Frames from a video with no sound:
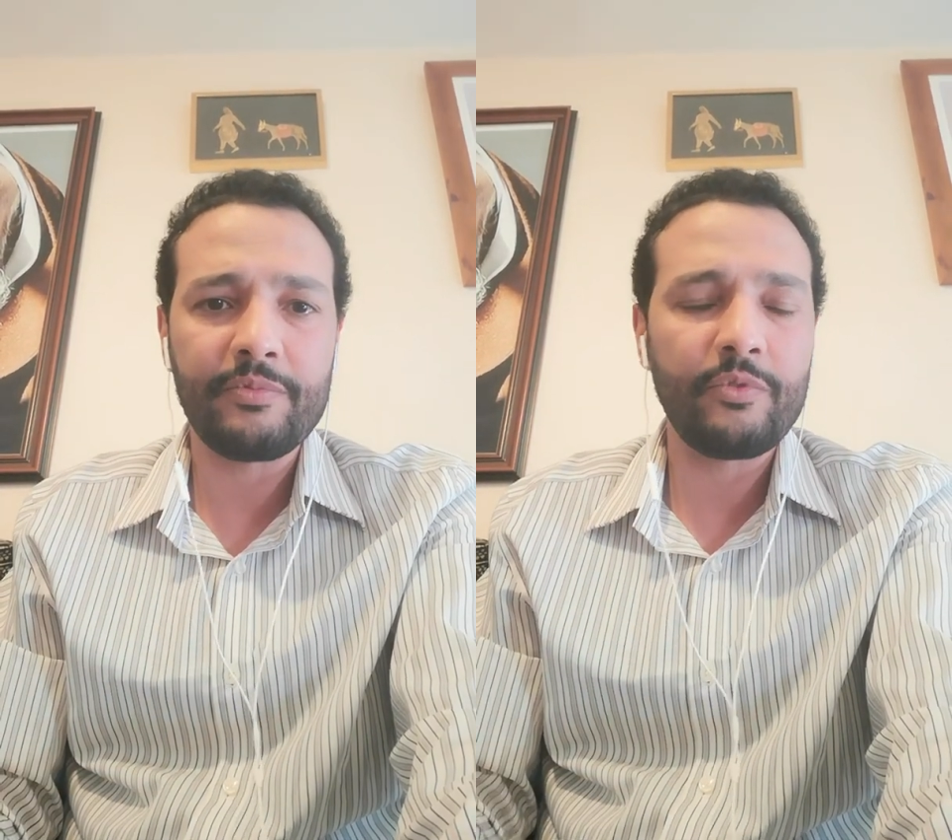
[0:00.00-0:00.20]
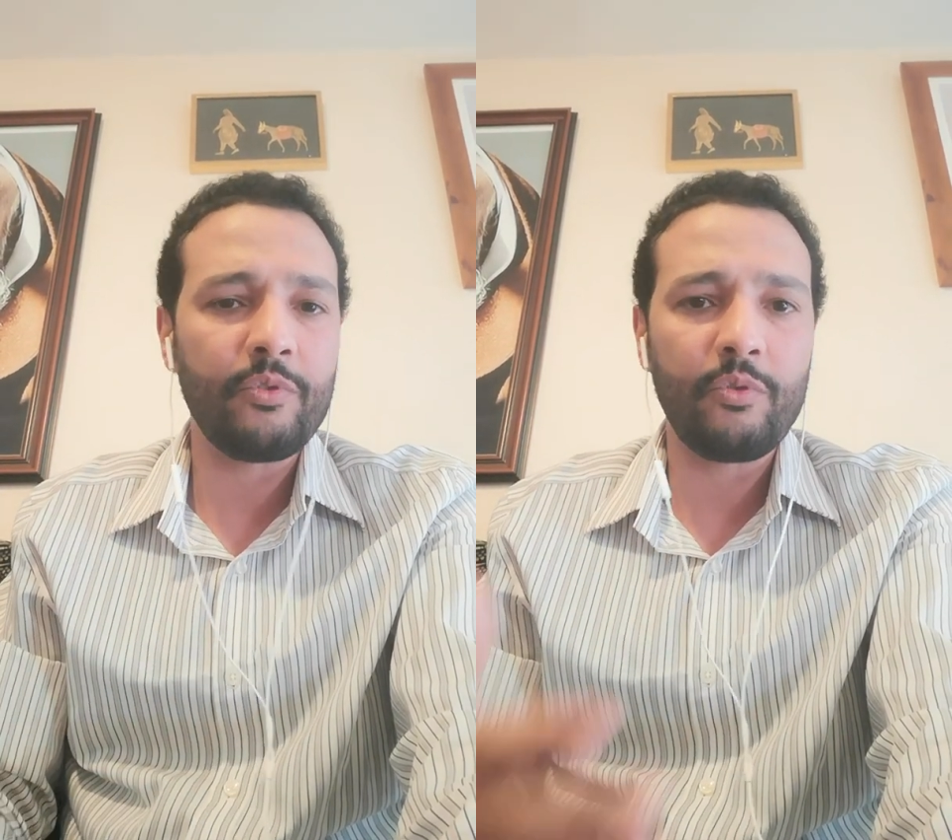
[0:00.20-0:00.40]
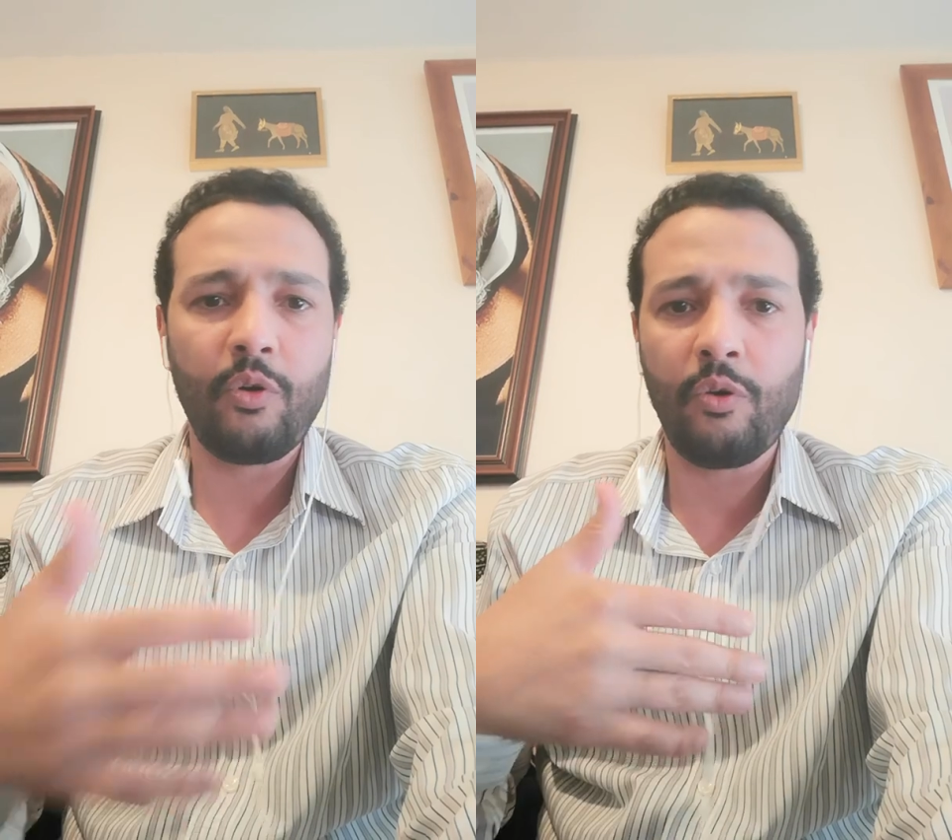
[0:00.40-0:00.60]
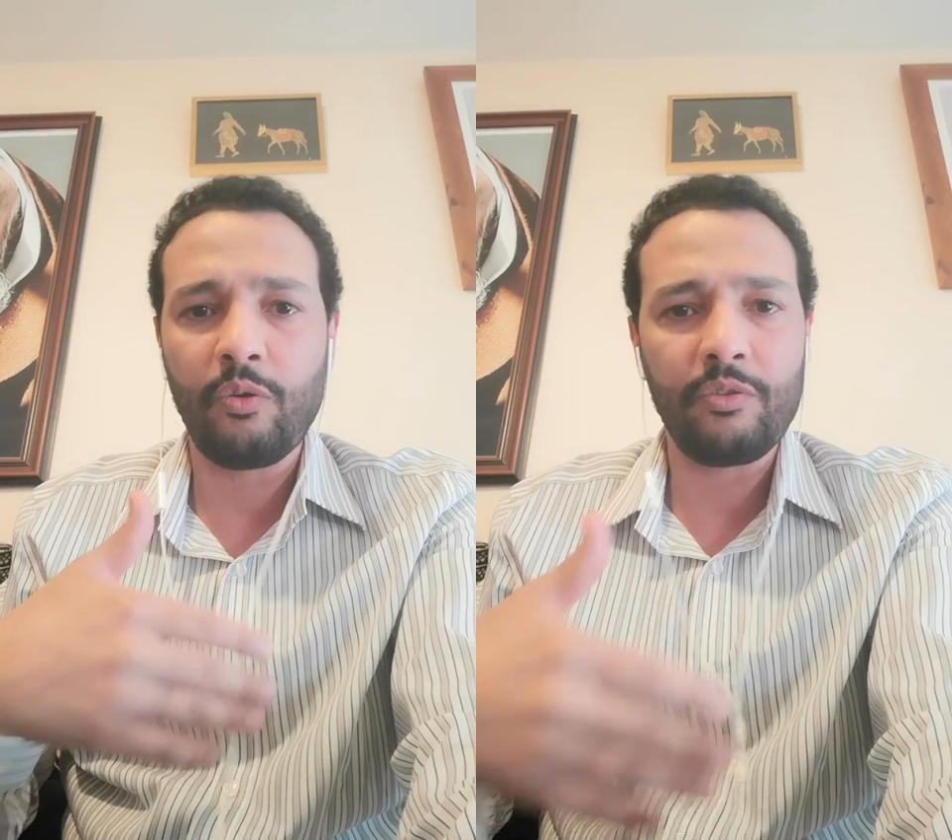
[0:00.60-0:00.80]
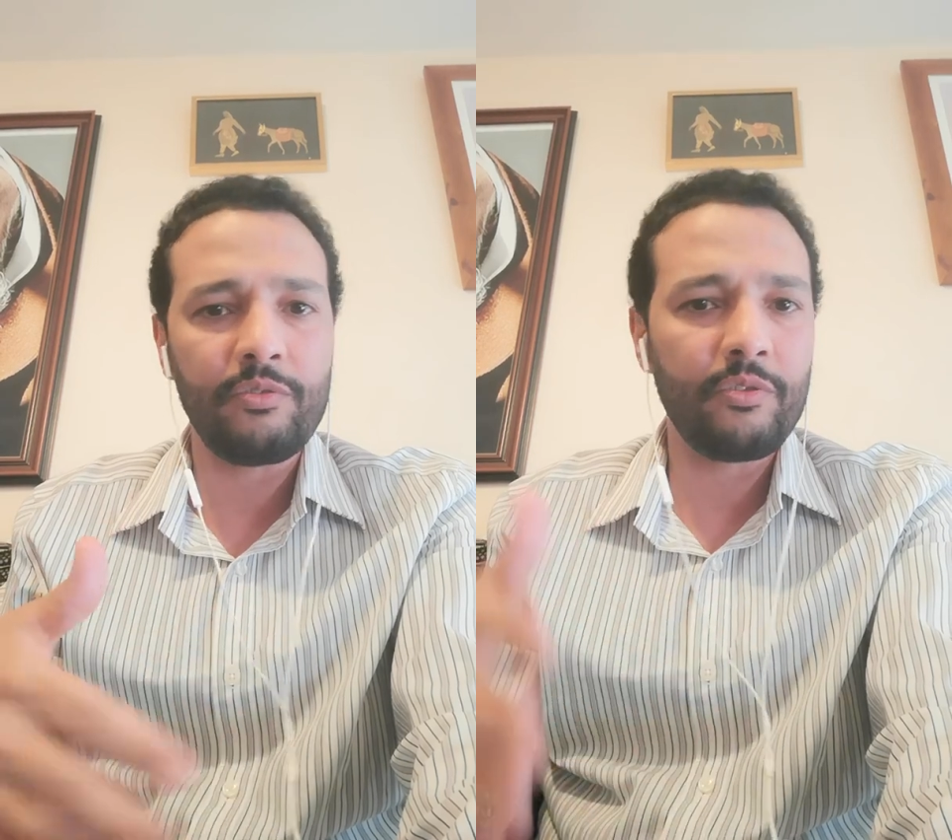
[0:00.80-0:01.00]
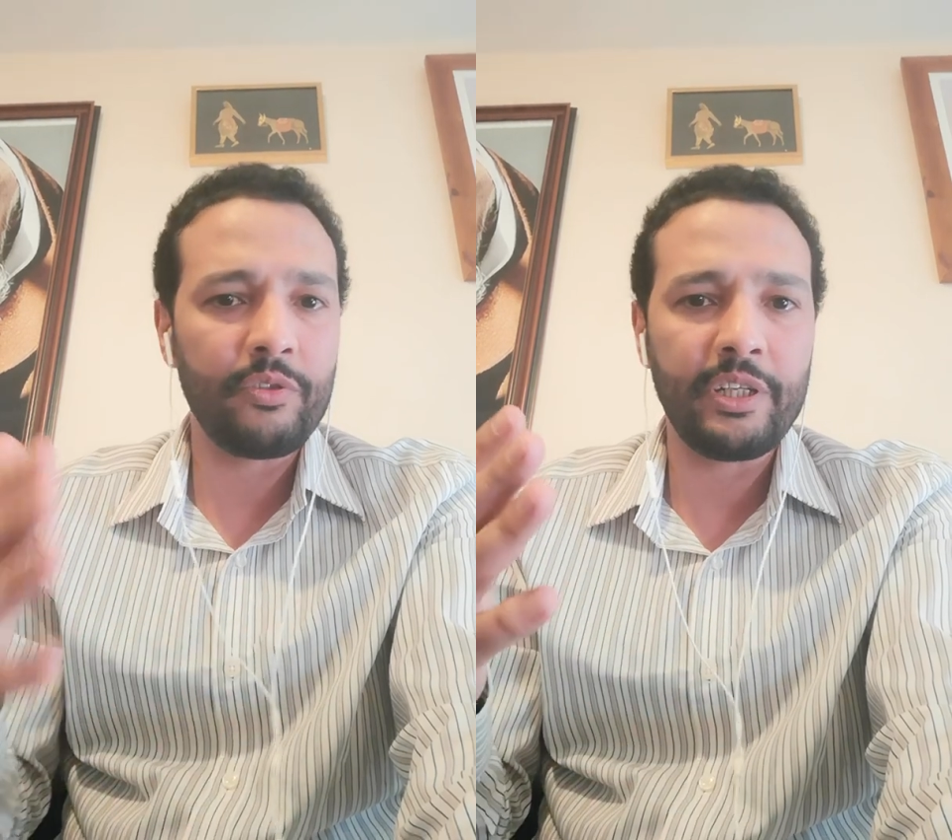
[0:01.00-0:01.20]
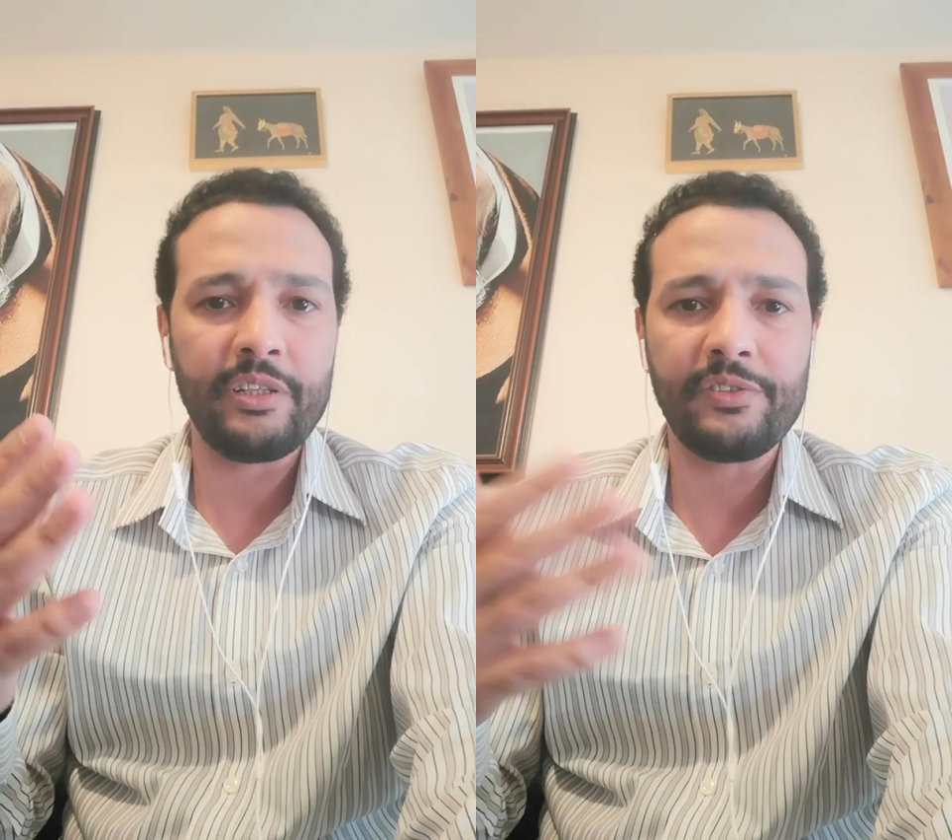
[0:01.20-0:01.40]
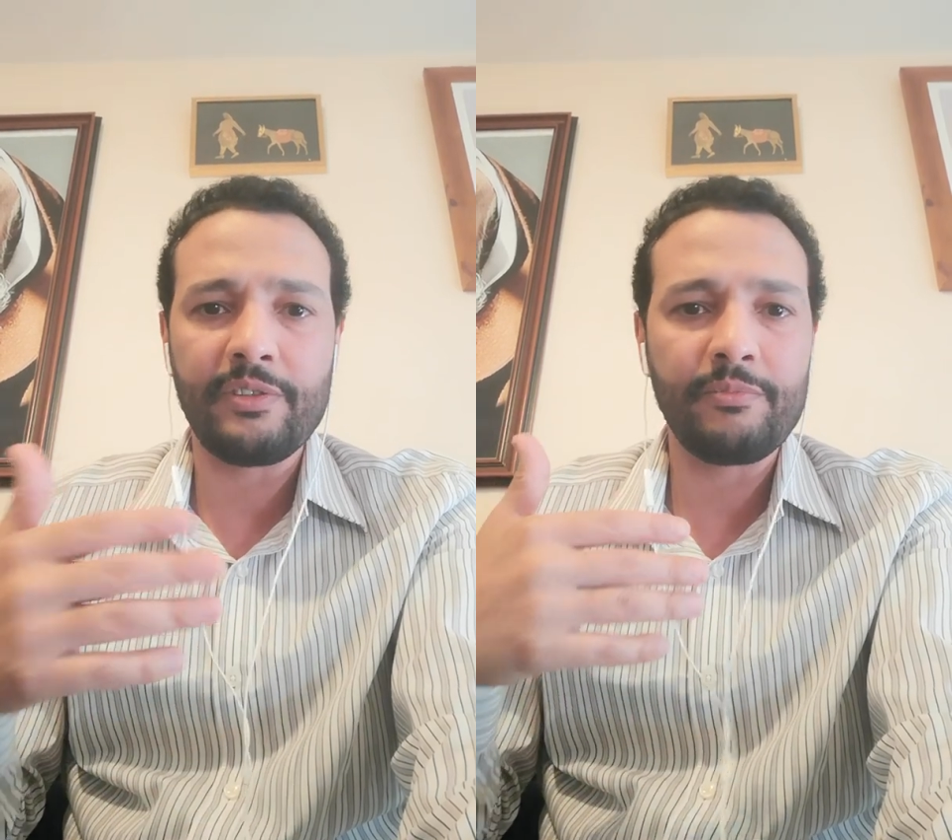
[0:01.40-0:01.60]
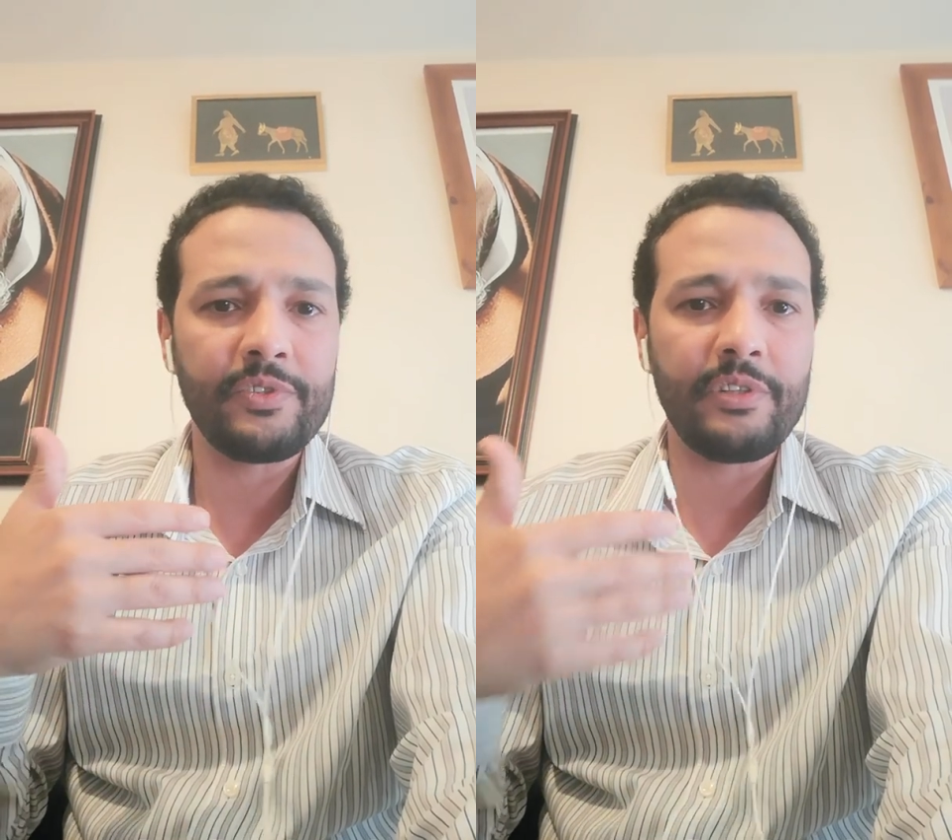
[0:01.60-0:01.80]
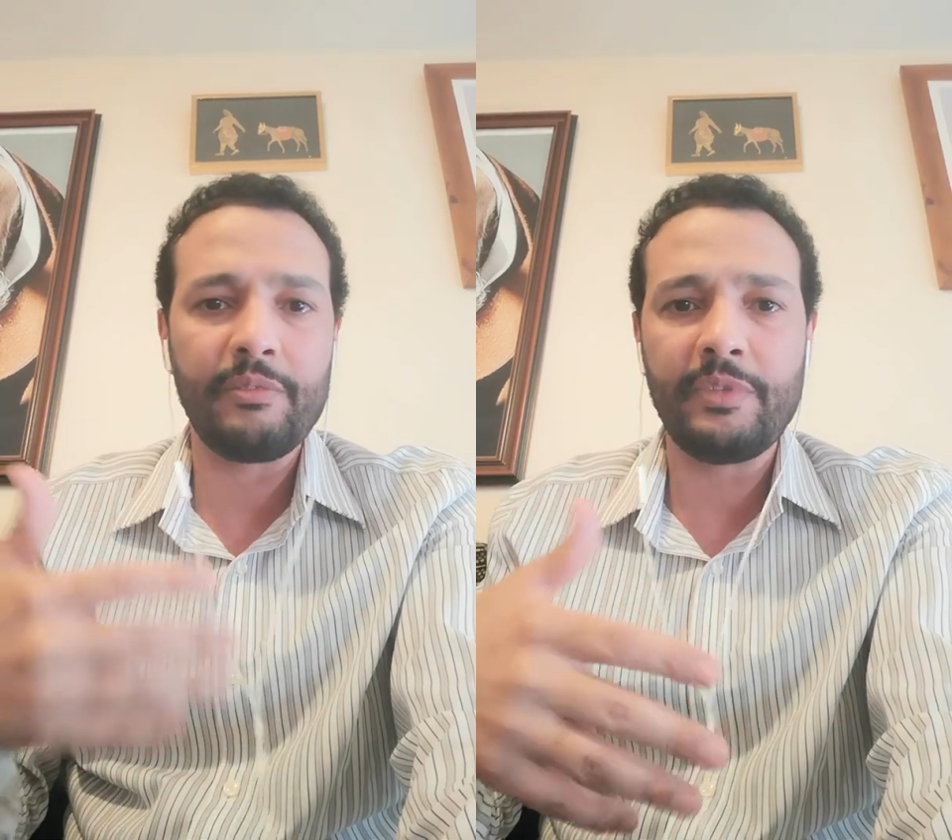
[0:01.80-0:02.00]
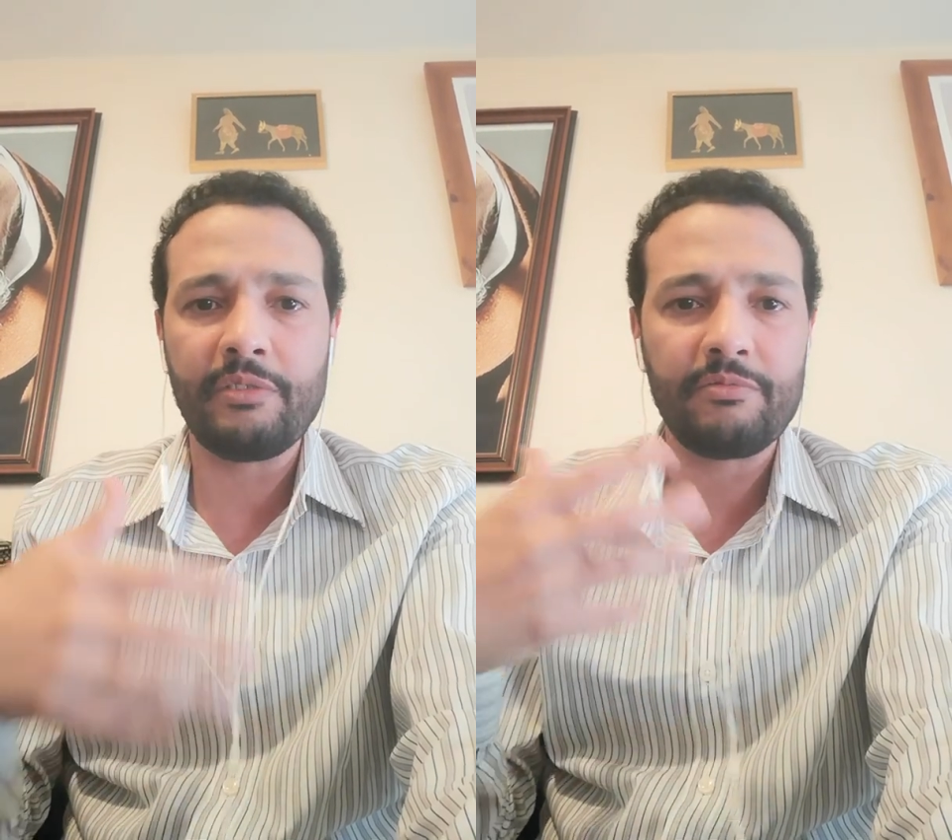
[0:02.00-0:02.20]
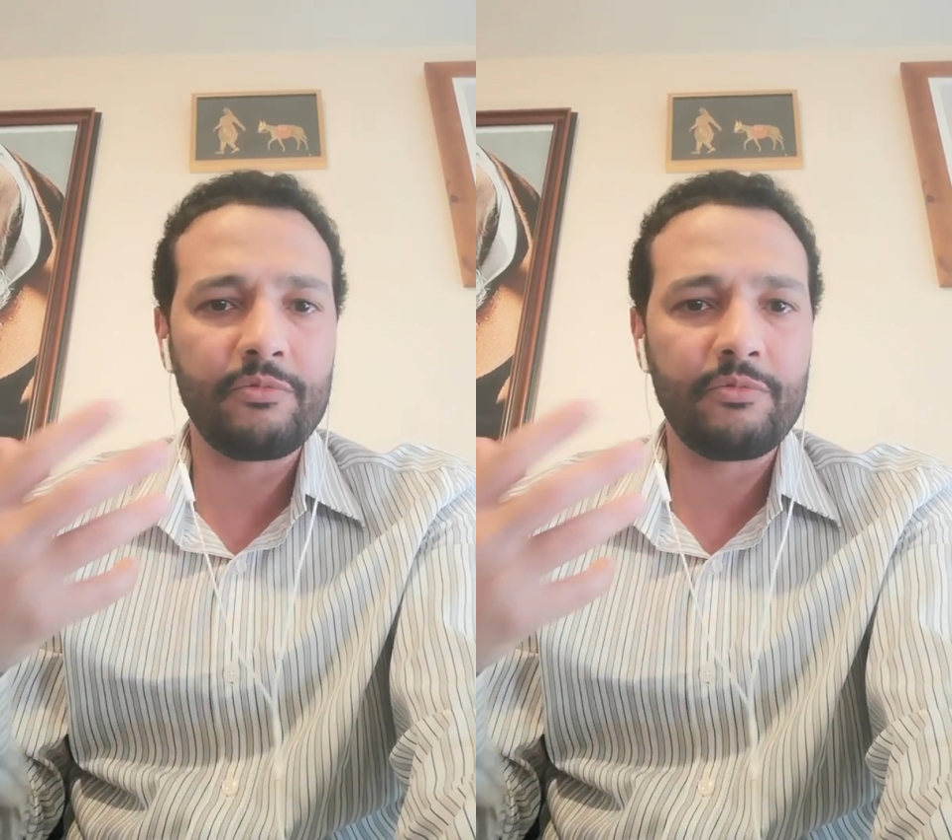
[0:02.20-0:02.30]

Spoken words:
to all organisms, I mean,